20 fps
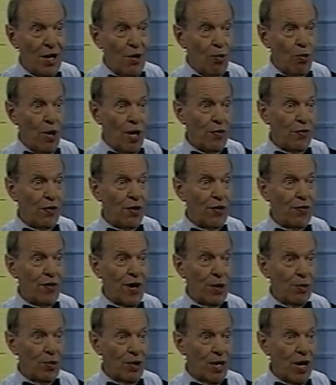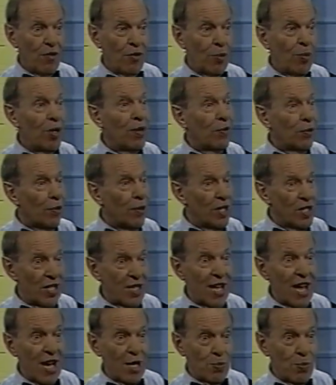one for the federal government for its
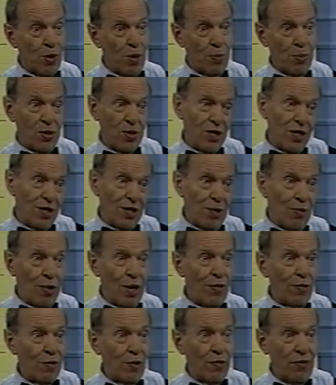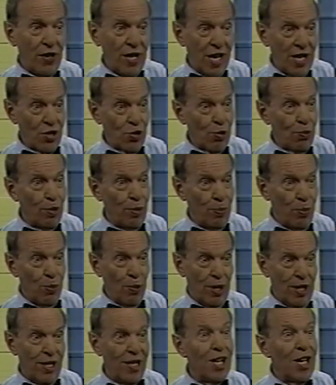tax purposes, and one for financial
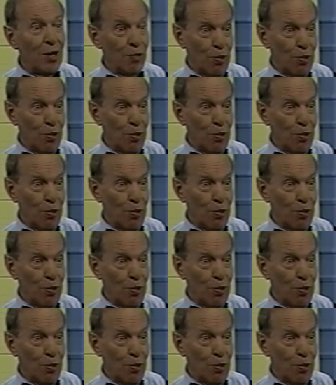reporting,